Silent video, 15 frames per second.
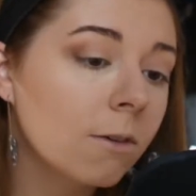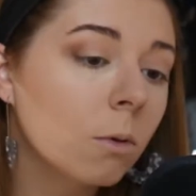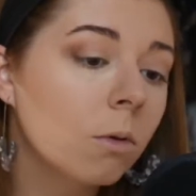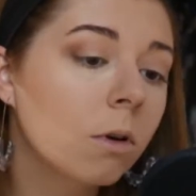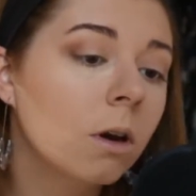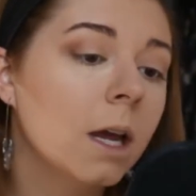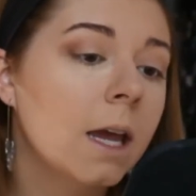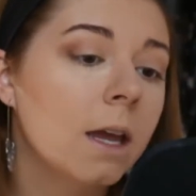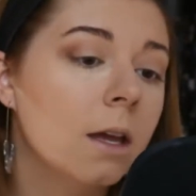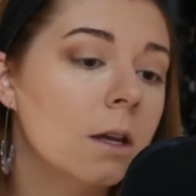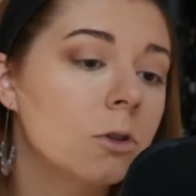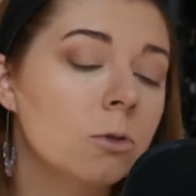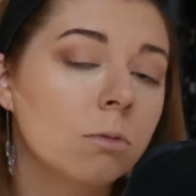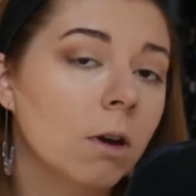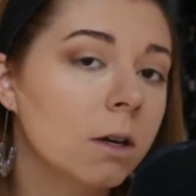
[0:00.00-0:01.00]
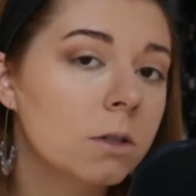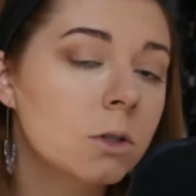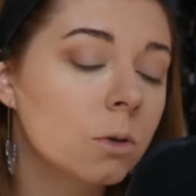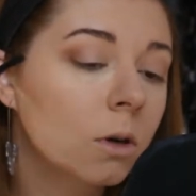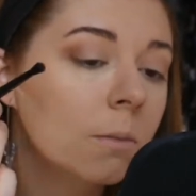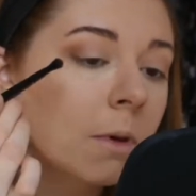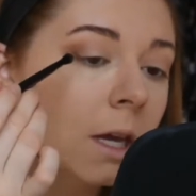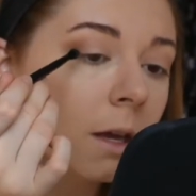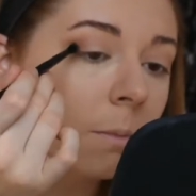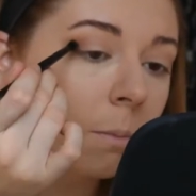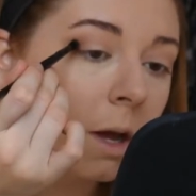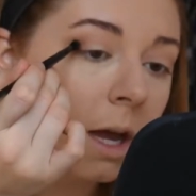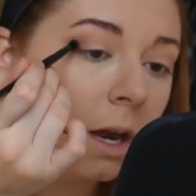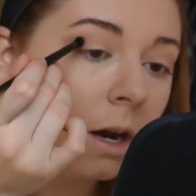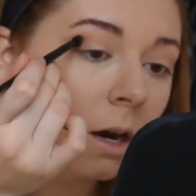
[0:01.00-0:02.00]
you're a drugstore makeup
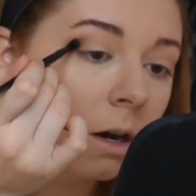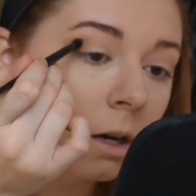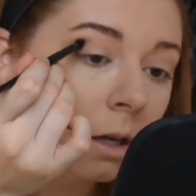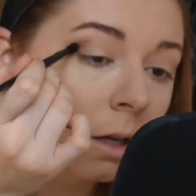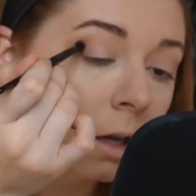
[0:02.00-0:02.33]
buyer,